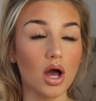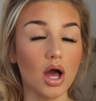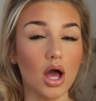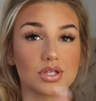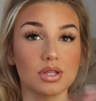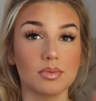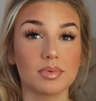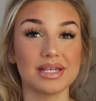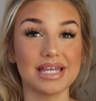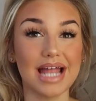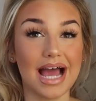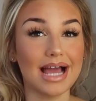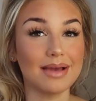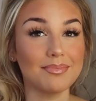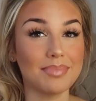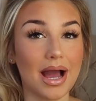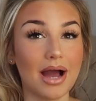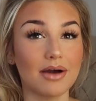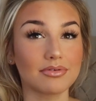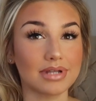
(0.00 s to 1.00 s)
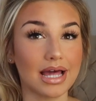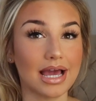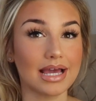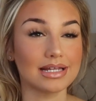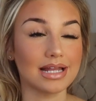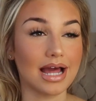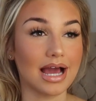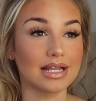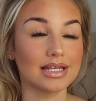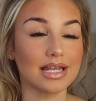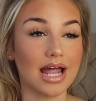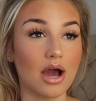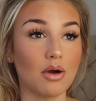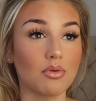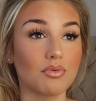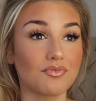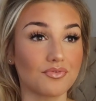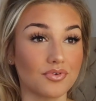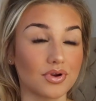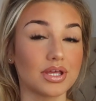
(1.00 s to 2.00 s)
So they'll be £9.99
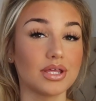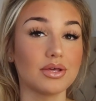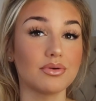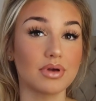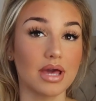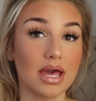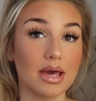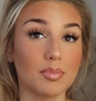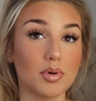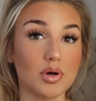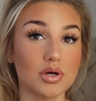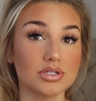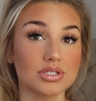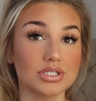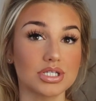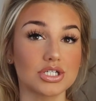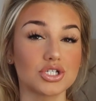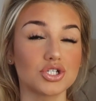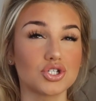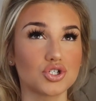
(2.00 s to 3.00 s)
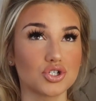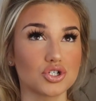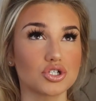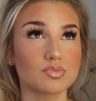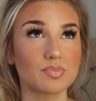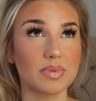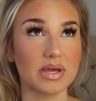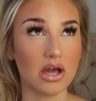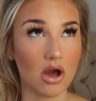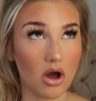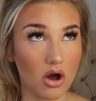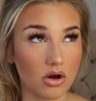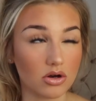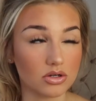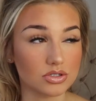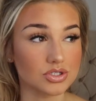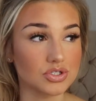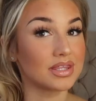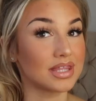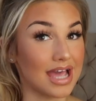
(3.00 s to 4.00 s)
now for UK postage, just
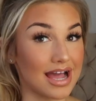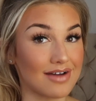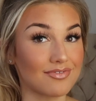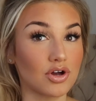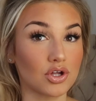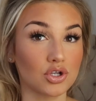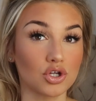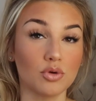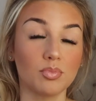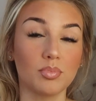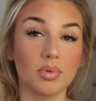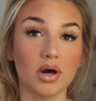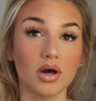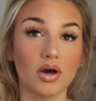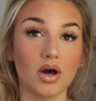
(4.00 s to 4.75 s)
because they have gone up